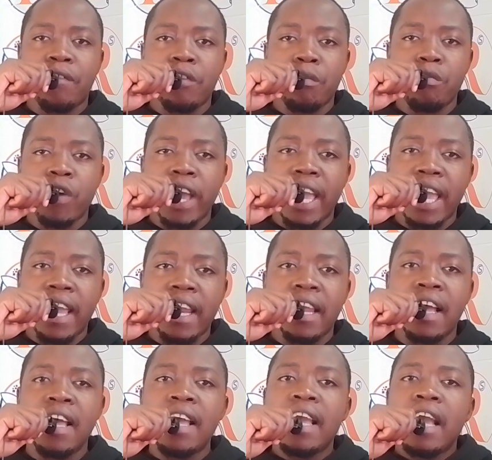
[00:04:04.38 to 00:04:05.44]
from your
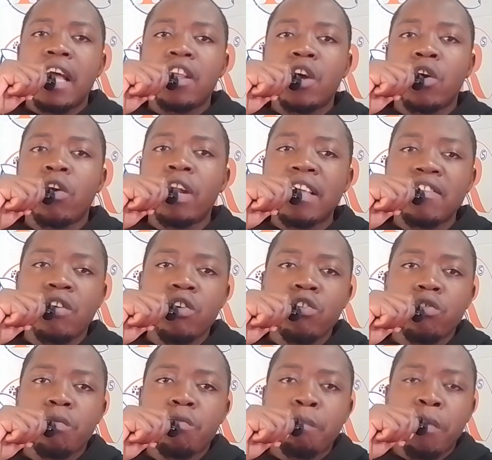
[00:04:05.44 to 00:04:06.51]
end. The crawler is
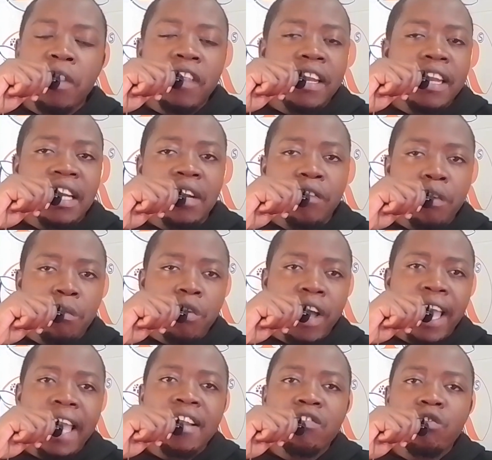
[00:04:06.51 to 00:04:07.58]
going to pull the data from your
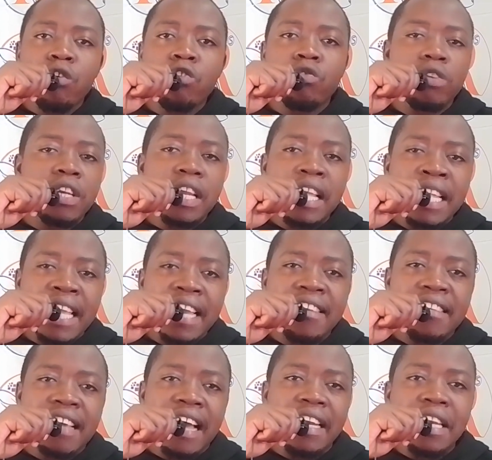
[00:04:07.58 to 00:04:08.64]
end. It's going to
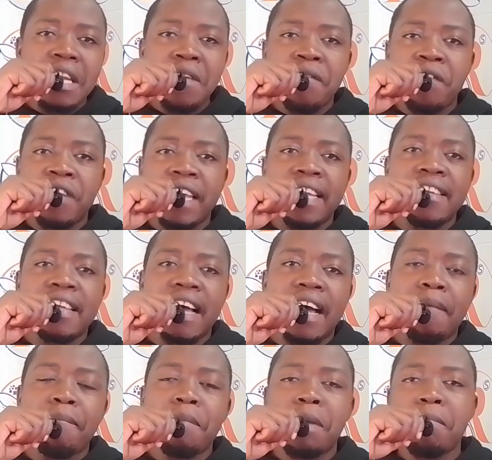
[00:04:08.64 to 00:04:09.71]
get a different
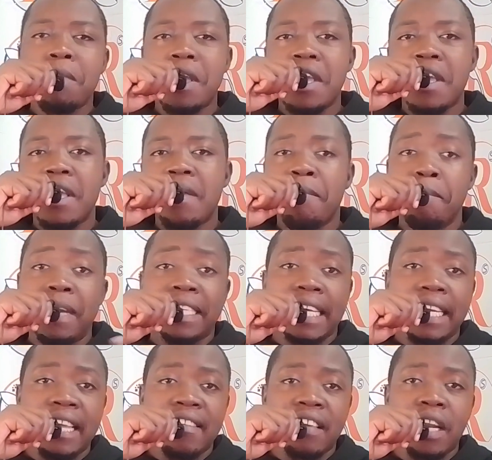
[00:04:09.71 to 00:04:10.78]
maybe
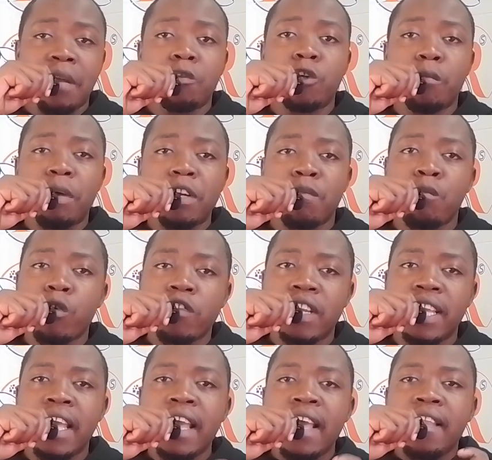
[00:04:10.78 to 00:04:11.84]
meta description, but
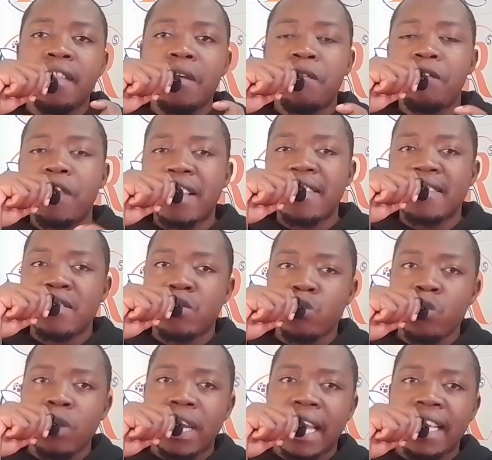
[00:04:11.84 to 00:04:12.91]
mostly the first
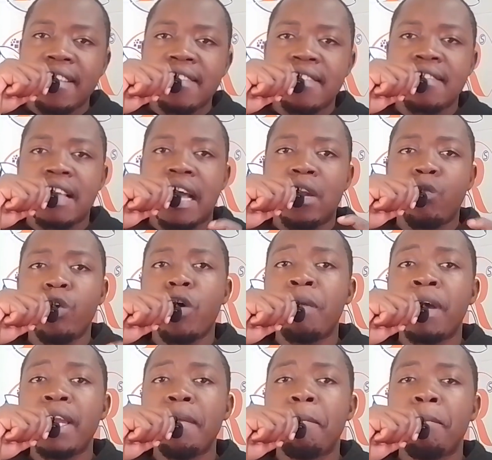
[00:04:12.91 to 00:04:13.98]
two lines, and we
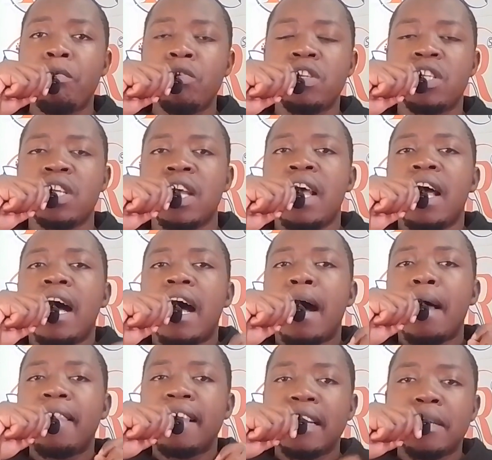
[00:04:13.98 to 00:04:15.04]
normally put
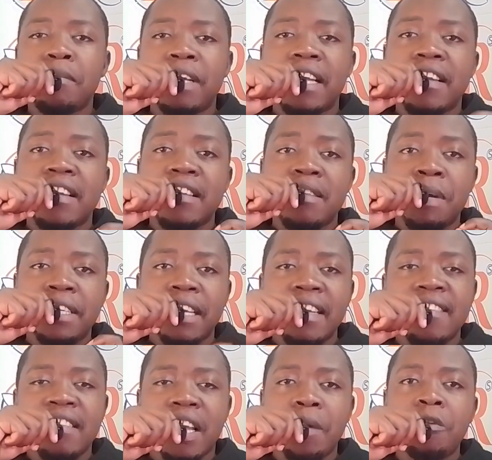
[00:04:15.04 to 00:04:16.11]
that meta
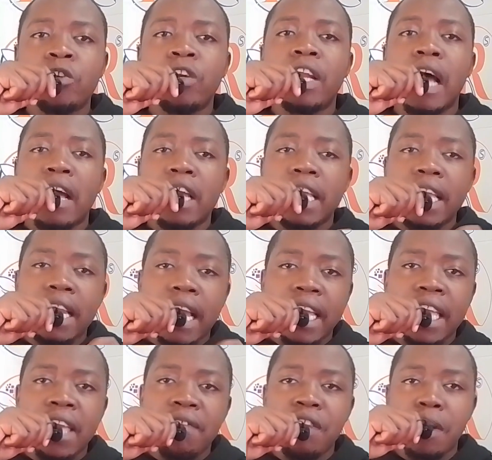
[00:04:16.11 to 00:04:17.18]
description in
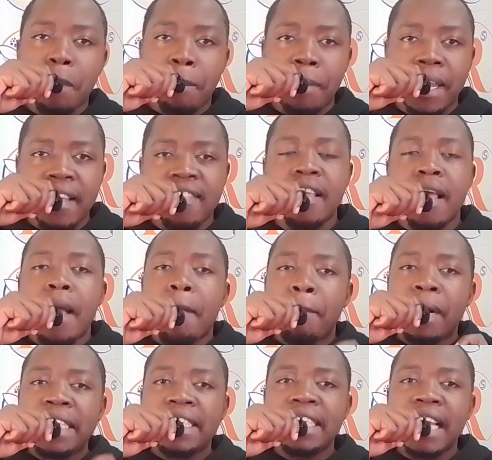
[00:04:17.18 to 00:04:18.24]
a given place.
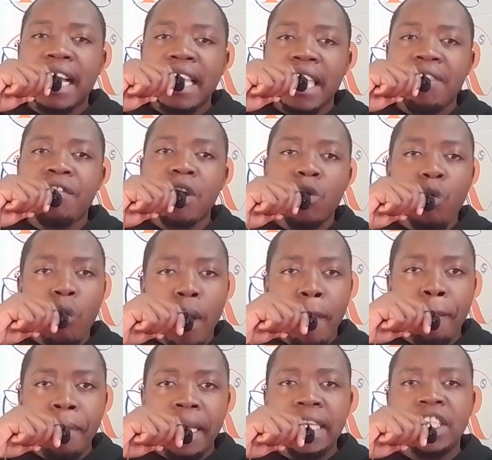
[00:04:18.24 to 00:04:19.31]
But in a given
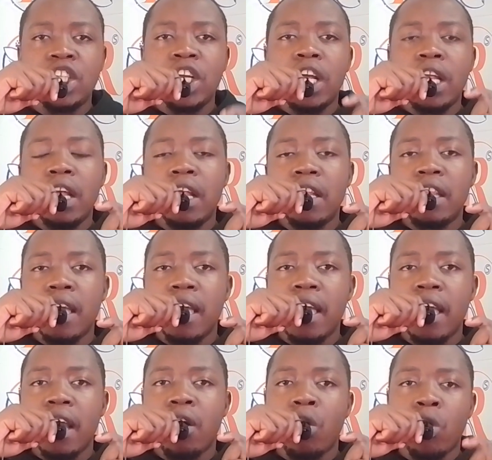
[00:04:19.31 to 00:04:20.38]
web page,
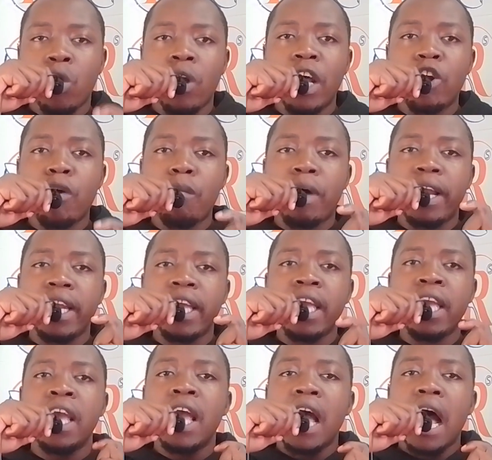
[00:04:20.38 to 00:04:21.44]
the crawler
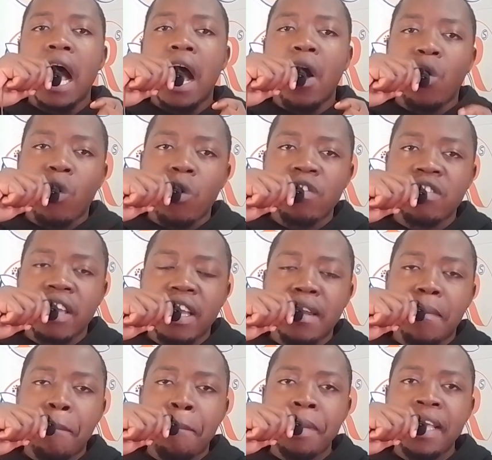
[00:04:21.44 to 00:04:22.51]
normally goes
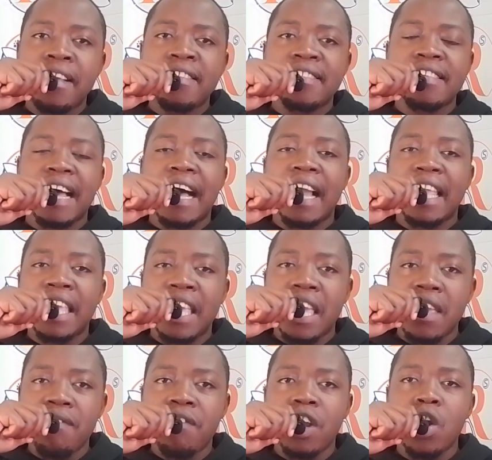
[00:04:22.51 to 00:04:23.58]
and picks a
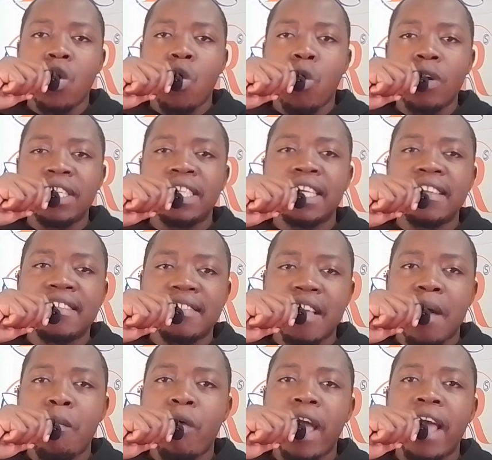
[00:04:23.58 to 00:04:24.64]
given content
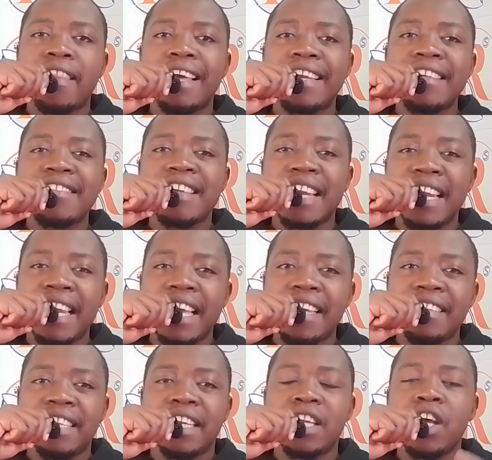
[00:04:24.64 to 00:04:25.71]
somewhere that is
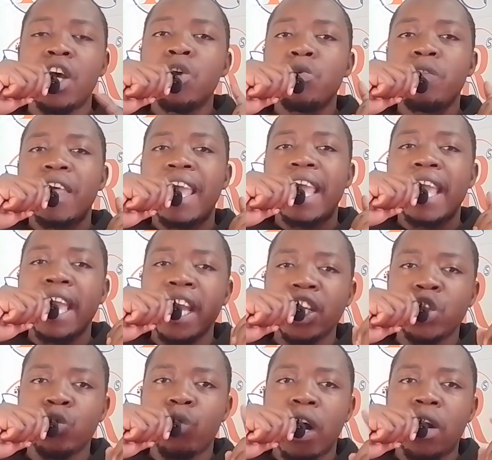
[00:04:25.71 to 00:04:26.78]
related to the
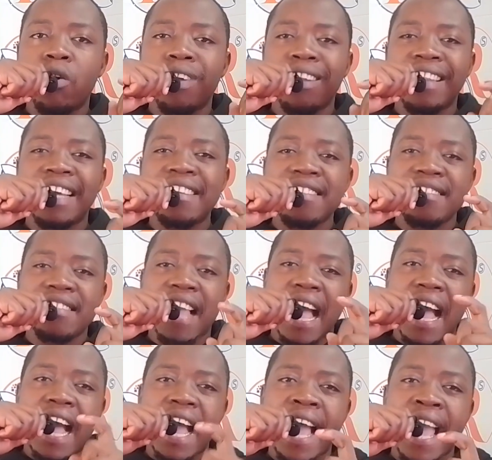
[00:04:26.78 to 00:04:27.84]
H1, or that is
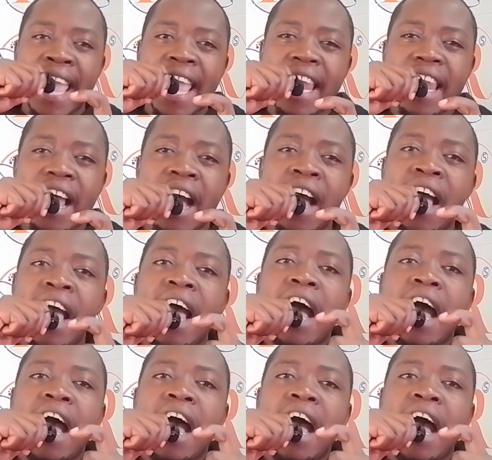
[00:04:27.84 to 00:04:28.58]
a header,